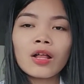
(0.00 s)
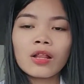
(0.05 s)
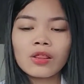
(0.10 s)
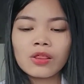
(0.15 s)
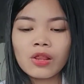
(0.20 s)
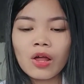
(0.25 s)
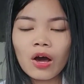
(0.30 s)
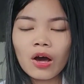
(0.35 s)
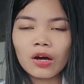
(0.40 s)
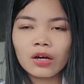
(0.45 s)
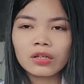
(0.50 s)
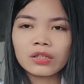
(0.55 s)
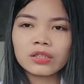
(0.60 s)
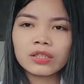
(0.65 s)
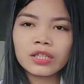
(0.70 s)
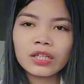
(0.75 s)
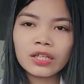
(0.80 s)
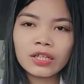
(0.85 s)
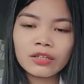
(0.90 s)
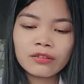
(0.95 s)

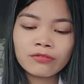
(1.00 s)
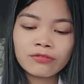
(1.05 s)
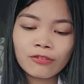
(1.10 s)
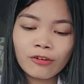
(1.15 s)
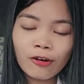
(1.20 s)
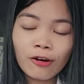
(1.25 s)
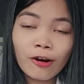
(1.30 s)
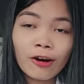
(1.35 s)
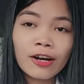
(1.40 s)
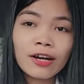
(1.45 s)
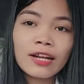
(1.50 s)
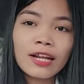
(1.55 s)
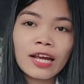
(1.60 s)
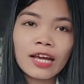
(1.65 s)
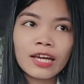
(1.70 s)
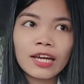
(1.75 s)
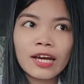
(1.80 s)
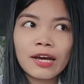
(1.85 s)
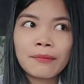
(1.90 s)
longer for like